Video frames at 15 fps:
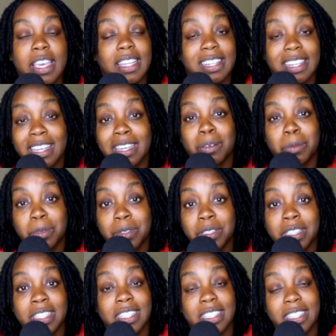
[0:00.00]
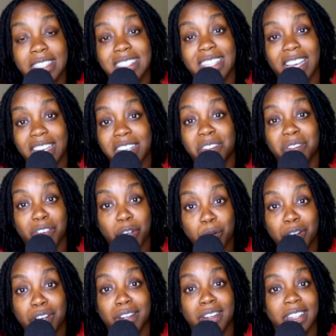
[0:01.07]
Deadwood is kind of
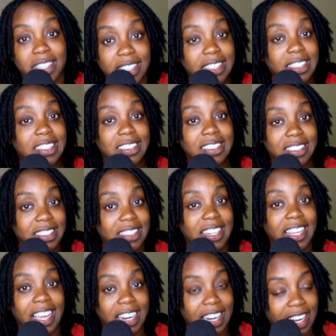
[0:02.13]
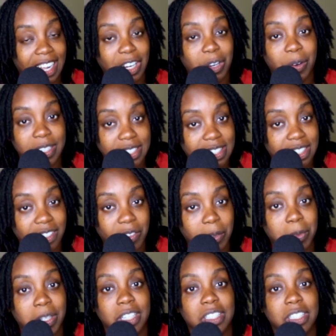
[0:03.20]
vulgar, and they got a lot of crazy stuff up there.